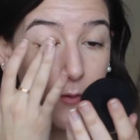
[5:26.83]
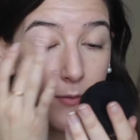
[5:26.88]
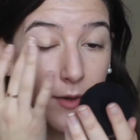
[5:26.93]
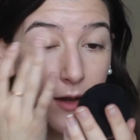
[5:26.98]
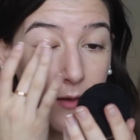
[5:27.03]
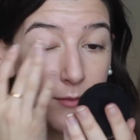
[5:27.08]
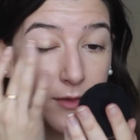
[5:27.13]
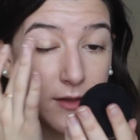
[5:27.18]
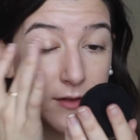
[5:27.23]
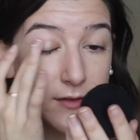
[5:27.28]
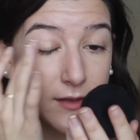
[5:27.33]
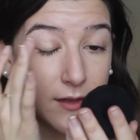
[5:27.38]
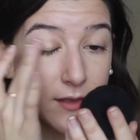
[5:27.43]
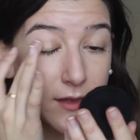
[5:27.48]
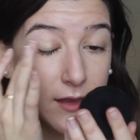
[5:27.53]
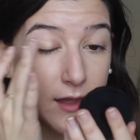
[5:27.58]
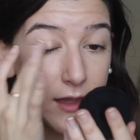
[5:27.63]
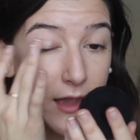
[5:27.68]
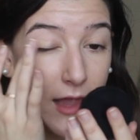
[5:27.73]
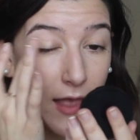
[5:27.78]
but I'm using
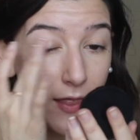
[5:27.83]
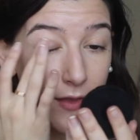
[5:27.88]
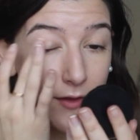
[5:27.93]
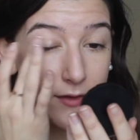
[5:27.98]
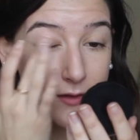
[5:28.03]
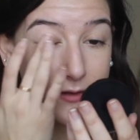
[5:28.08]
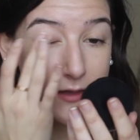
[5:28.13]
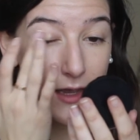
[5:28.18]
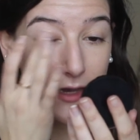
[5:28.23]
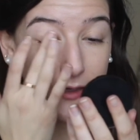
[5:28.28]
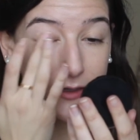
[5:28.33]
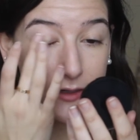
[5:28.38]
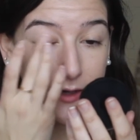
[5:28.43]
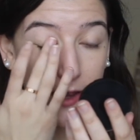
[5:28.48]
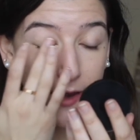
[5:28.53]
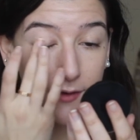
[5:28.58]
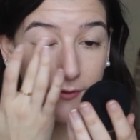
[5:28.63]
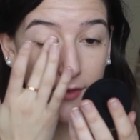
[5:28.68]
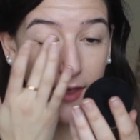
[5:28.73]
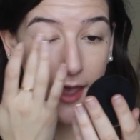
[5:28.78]
the yellow side to
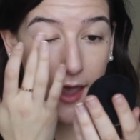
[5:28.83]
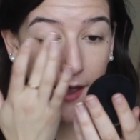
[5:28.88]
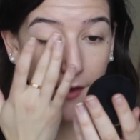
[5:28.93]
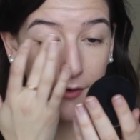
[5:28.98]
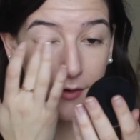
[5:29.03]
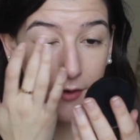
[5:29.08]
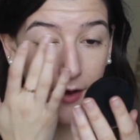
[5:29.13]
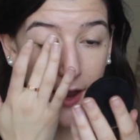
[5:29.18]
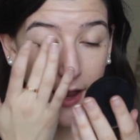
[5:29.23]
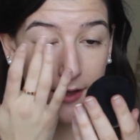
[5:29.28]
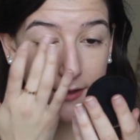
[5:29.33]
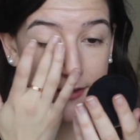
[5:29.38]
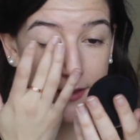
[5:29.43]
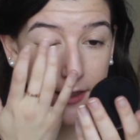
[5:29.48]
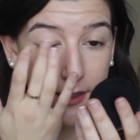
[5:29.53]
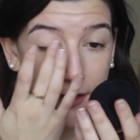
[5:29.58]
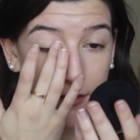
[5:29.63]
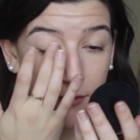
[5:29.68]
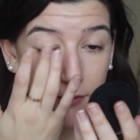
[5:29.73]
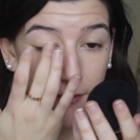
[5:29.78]
kind of counteract
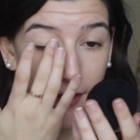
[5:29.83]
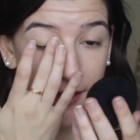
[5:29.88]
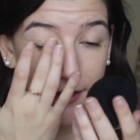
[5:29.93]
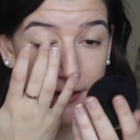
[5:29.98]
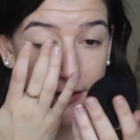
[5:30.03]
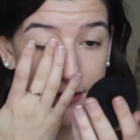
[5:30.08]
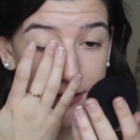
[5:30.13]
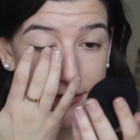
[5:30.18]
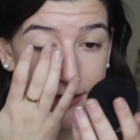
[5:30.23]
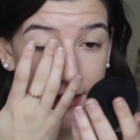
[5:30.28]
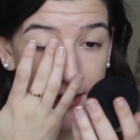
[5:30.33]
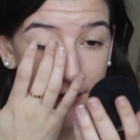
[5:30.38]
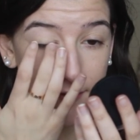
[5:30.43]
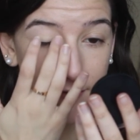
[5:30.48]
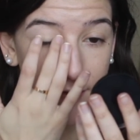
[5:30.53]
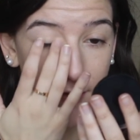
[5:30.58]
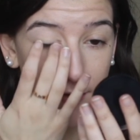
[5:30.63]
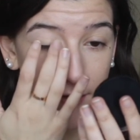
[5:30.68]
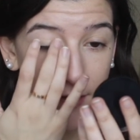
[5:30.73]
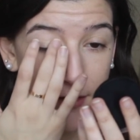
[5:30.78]
any redness I
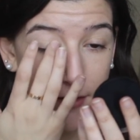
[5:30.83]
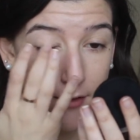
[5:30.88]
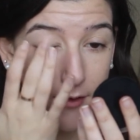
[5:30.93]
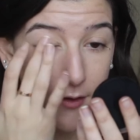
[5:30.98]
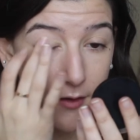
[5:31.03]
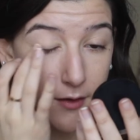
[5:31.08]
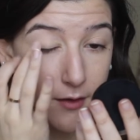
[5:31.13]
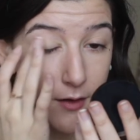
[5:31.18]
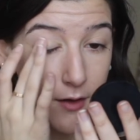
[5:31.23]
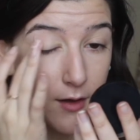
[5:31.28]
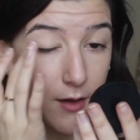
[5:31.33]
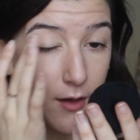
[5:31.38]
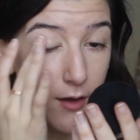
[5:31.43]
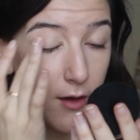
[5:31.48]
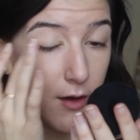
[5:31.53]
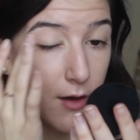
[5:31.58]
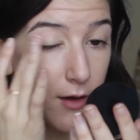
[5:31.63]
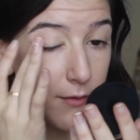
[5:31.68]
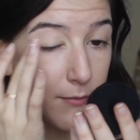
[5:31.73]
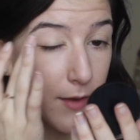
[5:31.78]
have going on
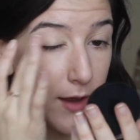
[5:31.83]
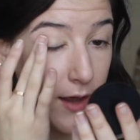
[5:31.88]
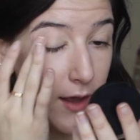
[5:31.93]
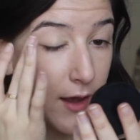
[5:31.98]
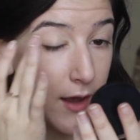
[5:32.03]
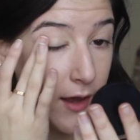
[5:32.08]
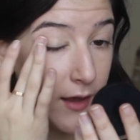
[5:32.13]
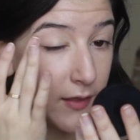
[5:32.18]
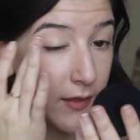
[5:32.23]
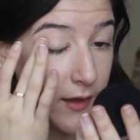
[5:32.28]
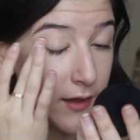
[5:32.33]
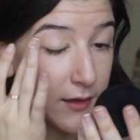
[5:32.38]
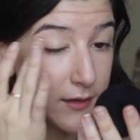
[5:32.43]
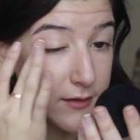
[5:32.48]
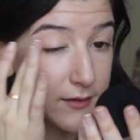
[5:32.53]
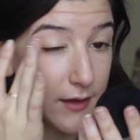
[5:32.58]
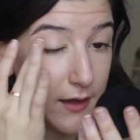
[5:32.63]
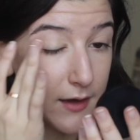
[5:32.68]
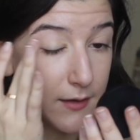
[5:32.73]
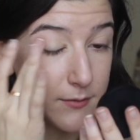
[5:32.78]
my
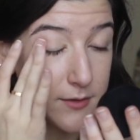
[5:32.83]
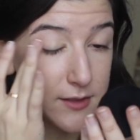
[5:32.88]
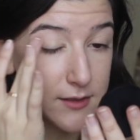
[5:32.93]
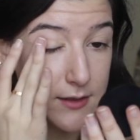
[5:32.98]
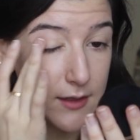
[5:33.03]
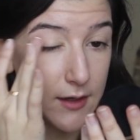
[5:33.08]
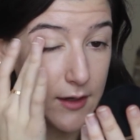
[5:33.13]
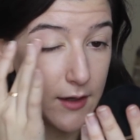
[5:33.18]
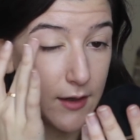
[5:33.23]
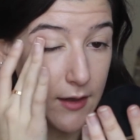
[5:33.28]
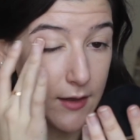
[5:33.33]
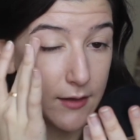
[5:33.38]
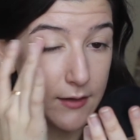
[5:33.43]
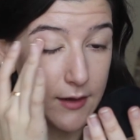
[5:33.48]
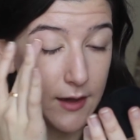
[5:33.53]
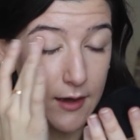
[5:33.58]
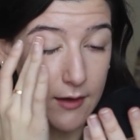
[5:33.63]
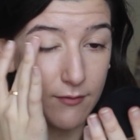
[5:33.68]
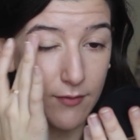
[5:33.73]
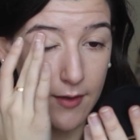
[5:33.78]
eyelids, and I'm just gonna
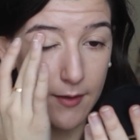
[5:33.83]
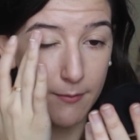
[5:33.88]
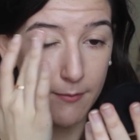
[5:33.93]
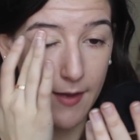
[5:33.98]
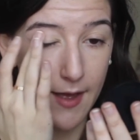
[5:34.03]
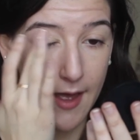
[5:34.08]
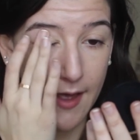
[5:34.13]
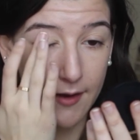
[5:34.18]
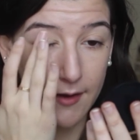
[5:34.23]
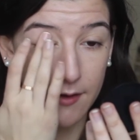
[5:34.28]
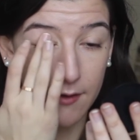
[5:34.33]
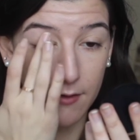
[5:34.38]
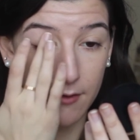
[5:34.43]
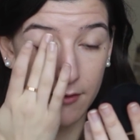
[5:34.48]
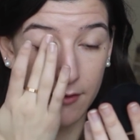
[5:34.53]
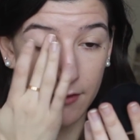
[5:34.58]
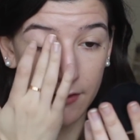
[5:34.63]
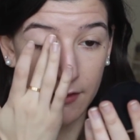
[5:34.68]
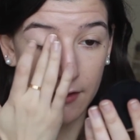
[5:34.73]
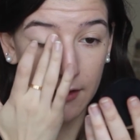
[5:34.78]
kind of like pack it
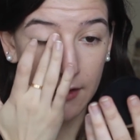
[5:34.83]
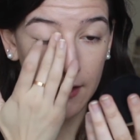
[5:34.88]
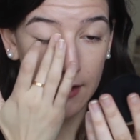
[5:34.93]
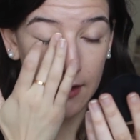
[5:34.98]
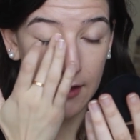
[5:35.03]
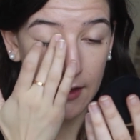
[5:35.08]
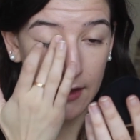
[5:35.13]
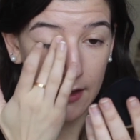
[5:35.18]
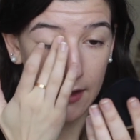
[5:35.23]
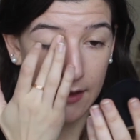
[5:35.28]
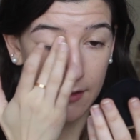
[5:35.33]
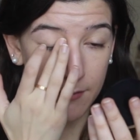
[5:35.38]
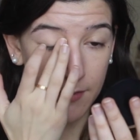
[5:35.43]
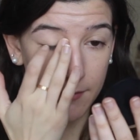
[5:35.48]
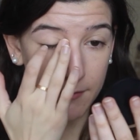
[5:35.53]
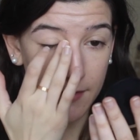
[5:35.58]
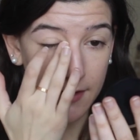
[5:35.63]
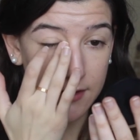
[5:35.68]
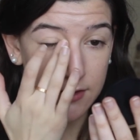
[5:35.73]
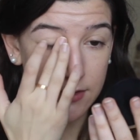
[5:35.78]
on
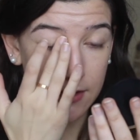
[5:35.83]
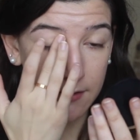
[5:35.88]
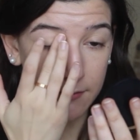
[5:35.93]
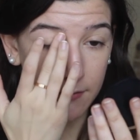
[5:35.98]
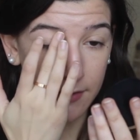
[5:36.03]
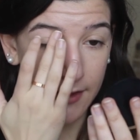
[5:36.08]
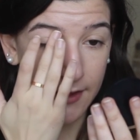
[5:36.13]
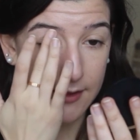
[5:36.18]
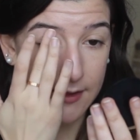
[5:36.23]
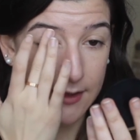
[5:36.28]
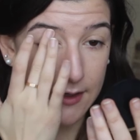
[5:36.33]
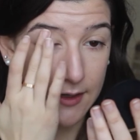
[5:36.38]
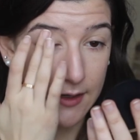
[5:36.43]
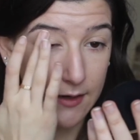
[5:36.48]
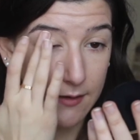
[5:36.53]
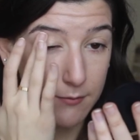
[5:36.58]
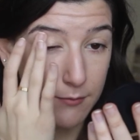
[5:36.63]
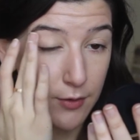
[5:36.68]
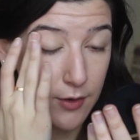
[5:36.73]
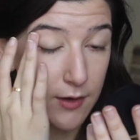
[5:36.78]
and make sure I'm blending it
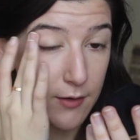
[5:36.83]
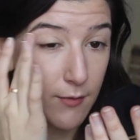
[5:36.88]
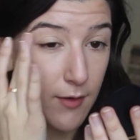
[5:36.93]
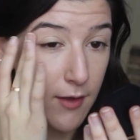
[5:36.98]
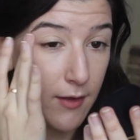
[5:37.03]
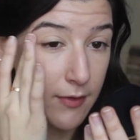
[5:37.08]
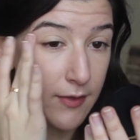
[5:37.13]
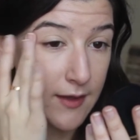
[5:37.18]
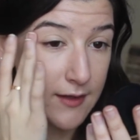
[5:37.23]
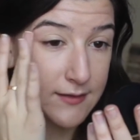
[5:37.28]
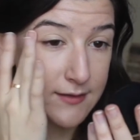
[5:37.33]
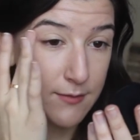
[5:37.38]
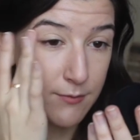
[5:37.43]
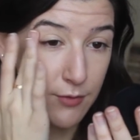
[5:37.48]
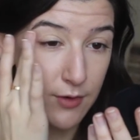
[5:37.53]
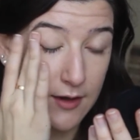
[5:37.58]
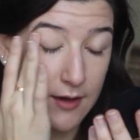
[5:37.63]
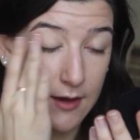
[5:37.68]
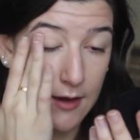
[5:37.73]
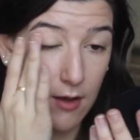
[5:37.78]
in pretty well. And this I'm
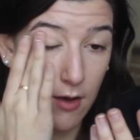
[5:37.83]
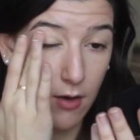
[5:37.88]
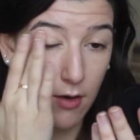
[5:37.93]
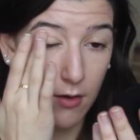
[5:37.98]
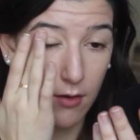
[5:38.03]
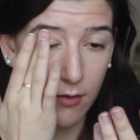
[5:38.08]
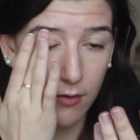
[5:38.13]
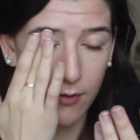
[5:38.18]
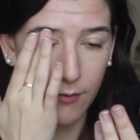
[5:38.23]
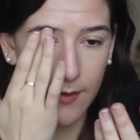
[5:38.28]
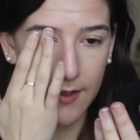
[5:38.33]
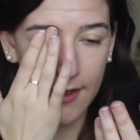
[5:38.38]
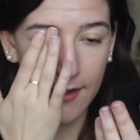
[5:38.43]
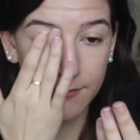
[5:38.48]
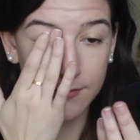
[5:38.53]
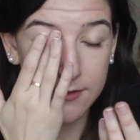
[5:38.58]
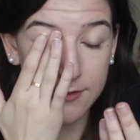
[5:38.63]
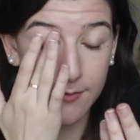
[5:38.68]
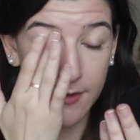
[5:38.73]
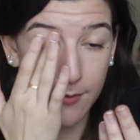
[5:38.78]
bringing all the way
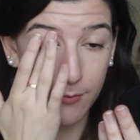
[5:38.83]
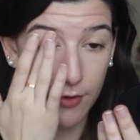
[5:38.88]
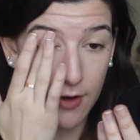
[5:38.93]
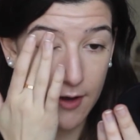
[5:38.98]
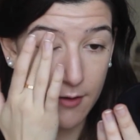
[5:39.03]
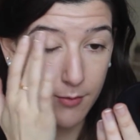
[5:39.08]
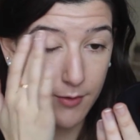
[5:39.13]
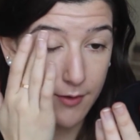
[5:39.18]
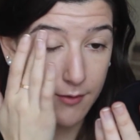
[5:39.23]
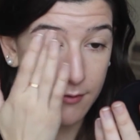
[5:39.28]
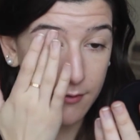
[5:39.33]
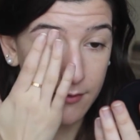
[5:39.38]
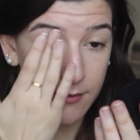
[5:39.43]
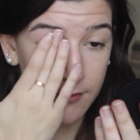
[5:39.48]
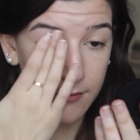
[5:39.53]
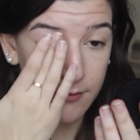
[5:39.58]
up to my brow bone.